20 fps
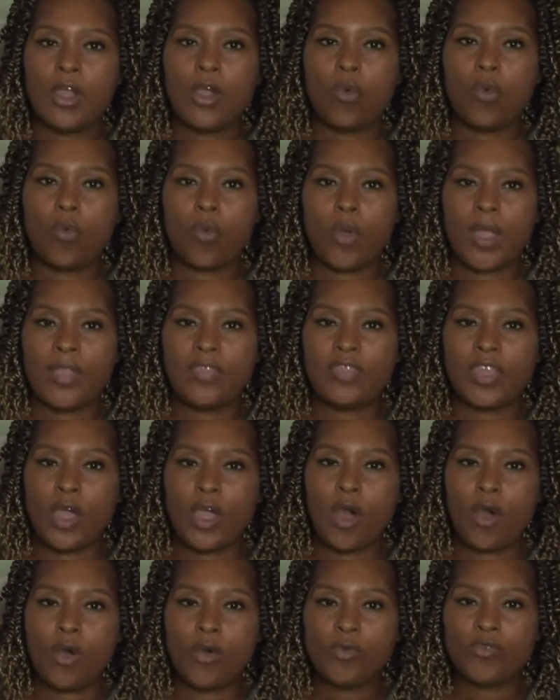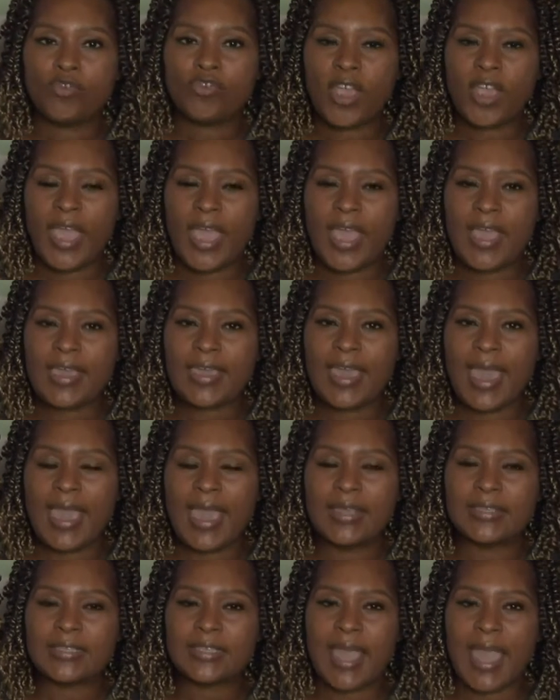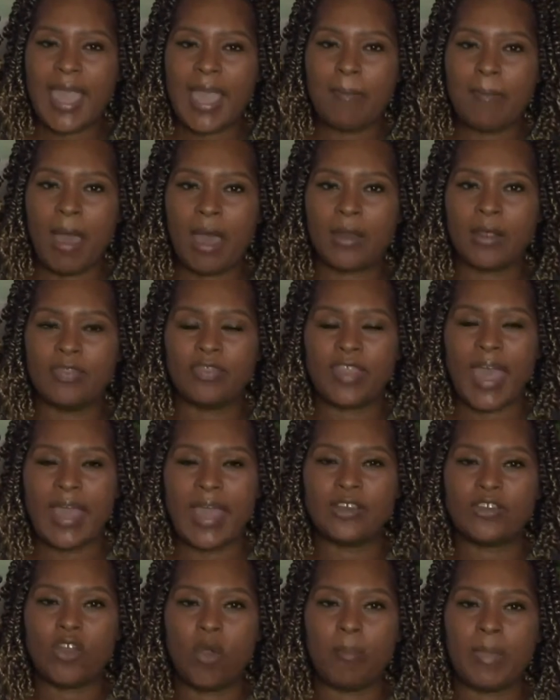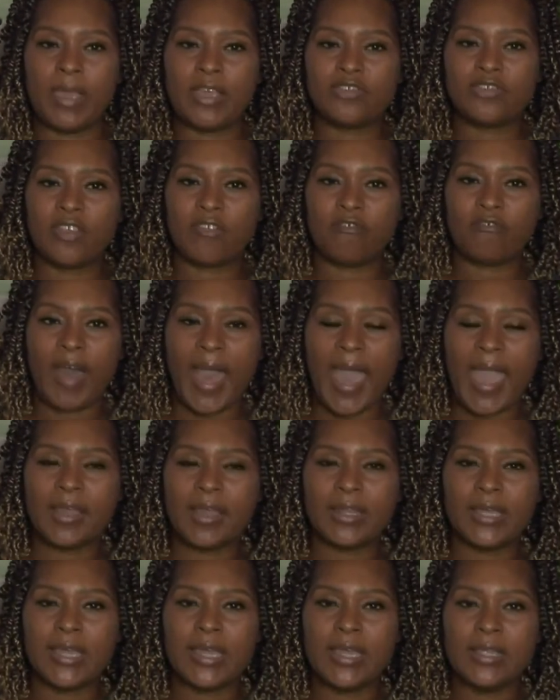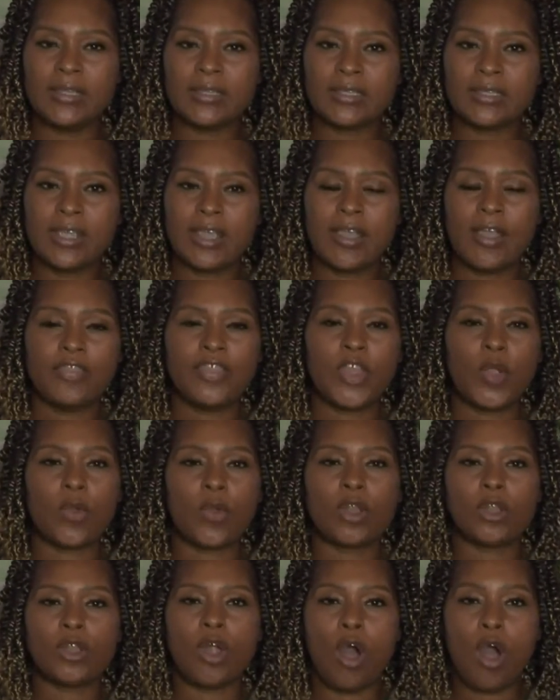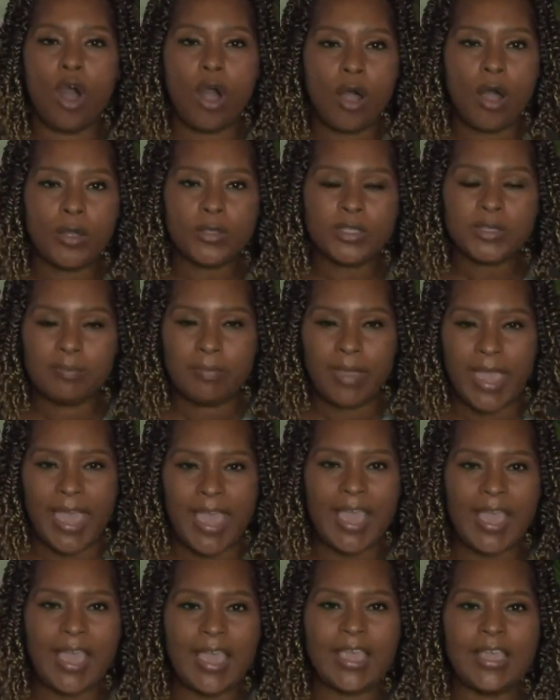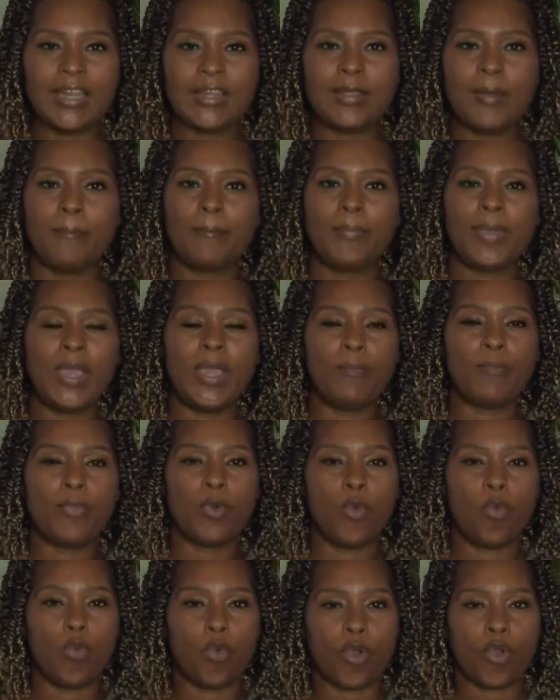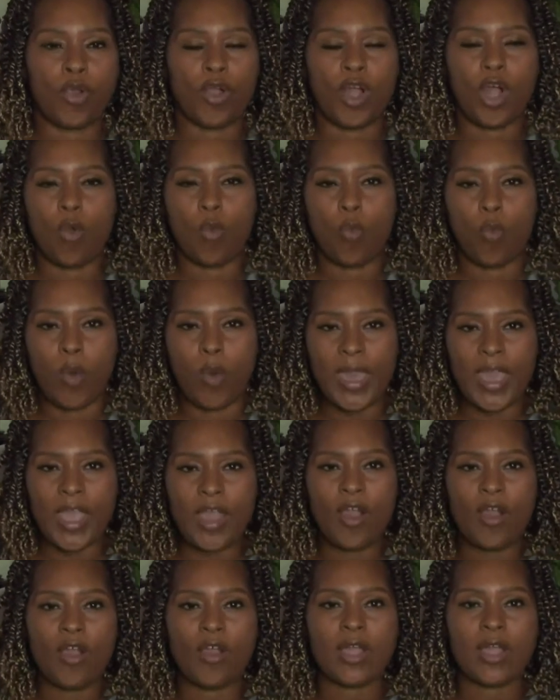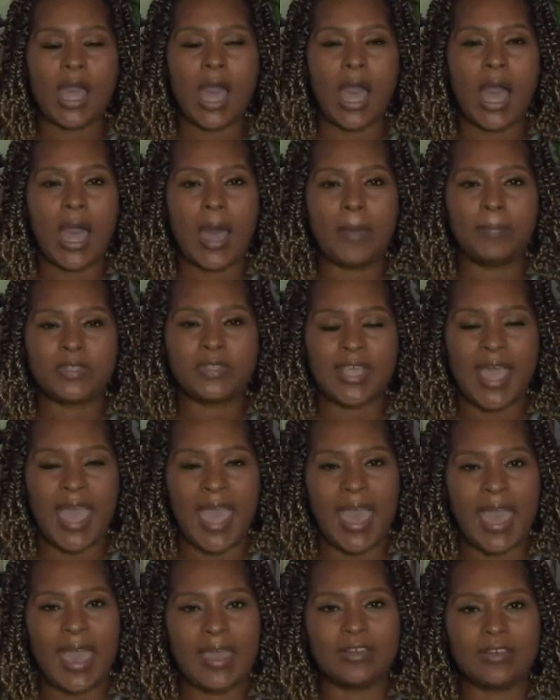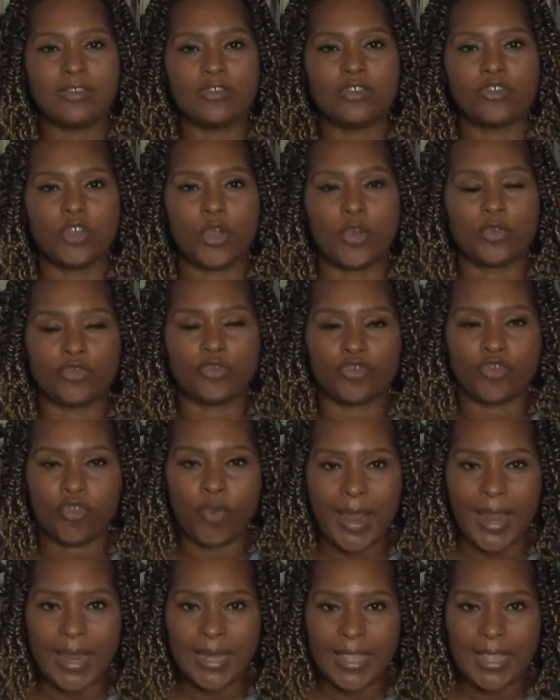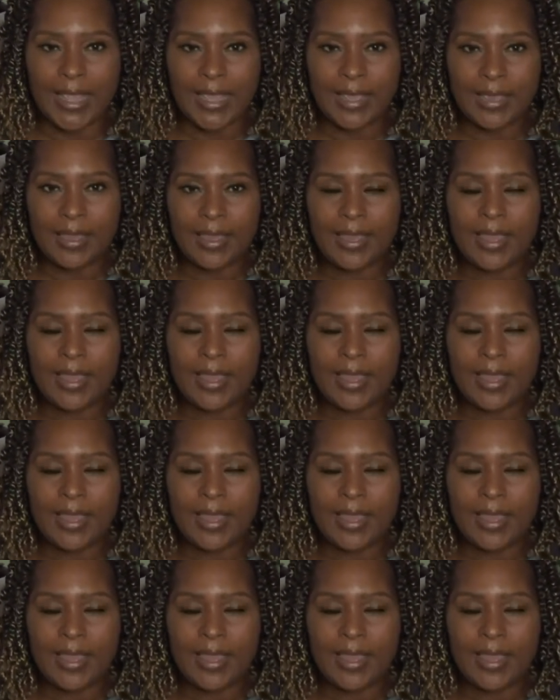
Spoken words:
When the OJ case came out and that domestic violence, there were laws made, people were aware, cops had certain training,